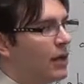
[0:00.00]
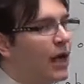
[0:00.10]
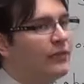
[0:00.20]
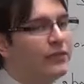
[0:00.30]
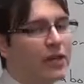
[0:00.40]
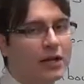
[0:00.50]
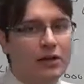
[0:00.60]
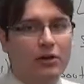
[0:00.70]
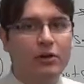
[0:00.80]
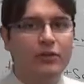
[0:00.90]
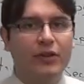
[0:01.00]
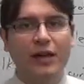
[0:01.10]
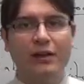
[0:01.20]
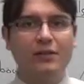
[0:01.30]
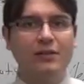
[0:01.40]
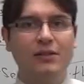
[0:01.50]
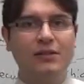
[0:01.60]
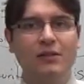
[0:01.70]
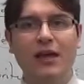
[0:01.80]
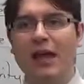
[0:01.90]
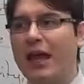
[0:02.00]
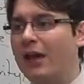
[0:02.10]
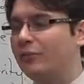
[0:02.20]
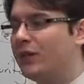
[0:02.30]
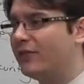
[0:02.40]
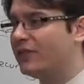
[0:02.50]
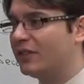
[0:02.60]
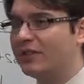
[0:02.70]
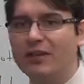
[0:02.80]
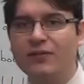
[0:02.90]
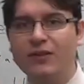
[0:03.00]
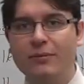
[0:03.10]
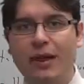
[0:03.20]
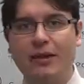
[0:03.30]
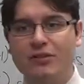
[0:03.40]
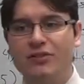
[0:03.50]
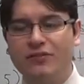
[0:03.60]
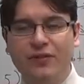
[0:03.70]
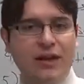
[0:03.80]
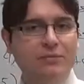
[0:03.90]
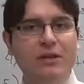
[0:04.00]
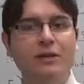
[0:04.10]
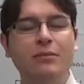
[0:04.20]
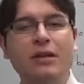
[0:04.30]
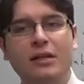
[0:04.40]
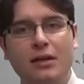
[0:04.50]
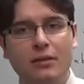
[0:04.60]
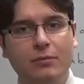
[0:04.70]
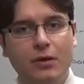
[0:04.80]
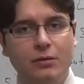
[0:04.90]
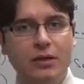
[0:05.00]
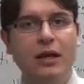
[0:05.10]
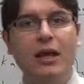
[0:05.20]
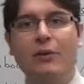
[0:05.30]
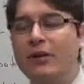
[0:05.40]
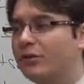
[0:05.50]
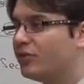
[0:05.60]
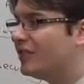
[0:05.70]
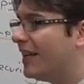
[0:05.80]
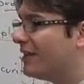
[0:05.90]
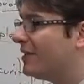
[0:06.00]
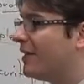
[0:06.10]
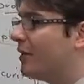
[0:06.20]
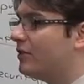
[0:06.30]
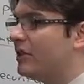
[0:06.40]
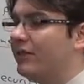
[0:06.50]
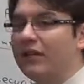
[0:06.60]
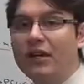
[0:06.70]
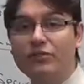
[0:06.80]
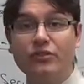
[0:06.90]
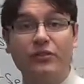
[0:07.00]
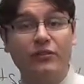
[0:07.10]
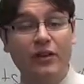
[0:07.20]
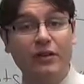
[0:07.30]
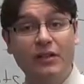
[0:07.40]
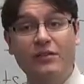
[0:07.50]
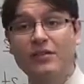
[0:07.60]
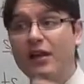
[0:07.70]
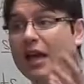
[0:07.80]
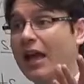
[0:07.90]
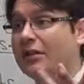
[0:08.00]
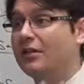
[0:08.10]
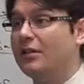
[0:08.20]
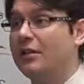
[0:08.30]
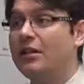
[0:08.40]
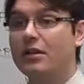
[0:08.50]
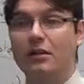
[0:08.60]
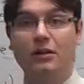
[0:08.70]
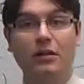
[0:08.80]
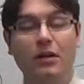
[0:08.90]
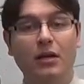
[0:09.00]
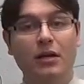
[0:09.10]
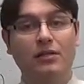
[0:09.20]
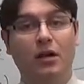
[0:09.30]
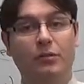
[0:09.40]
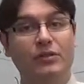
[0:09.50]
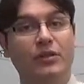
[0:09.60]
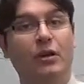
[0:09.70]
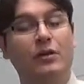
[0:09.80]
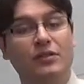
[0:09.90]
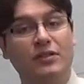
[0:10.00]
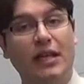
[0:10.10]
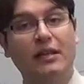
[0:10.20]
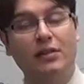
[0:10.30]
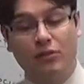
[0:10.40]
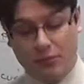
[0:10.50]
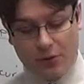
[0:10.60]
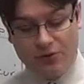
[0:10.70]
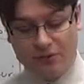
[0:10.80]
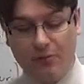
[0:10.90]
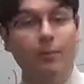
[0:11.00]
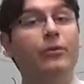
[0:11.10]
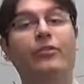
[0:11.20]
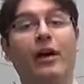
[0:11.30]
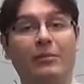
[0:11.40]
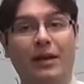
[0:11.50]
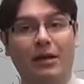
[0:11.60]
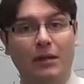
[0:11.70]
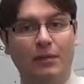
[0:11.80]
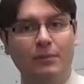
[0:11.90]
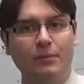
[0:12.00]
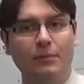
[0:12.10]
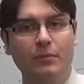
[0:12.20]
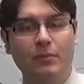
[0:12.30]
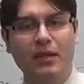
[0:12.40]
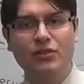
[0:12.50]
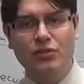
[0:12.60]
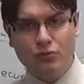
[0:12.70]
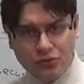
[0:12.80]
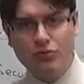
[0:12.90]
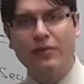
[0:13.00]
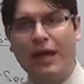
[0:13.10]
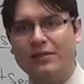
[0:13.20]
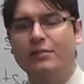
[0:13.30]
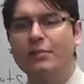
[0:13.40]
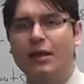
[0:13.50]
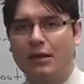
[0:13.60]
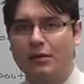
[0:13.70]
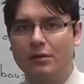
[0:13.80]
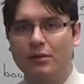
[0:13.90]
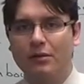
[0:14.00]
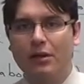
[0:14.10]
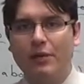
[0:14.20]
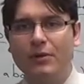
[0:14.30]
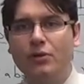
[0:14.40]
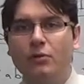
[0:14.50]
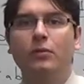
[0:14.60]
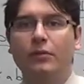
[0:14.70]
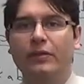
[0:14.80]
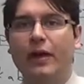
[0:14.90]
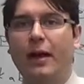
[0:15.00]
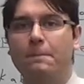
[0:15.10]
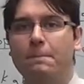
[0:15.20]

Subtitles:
I've done an ANOVA analysis and we have successfully managed to find mean, median, and mode, and we understand standard deviation and variance, and here is our results, and then throw some number vomit at me. And you could do that to me, and I'd be cool with that.